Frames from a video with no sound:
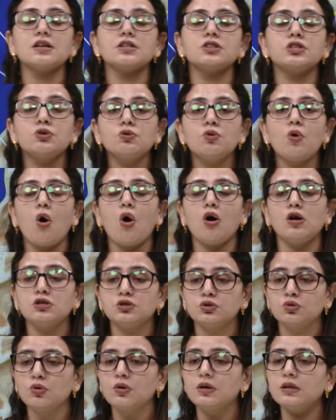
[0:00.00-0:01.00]
you
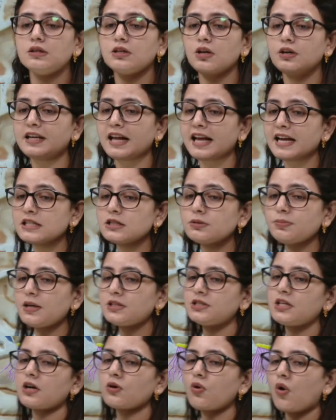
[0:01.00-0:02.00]
also, the taste
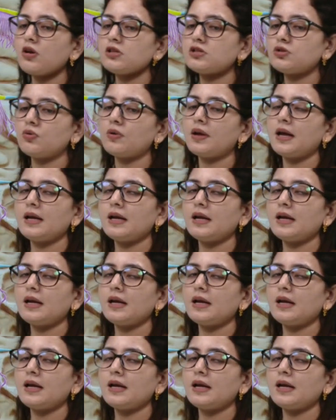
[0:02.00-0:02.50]
buds are also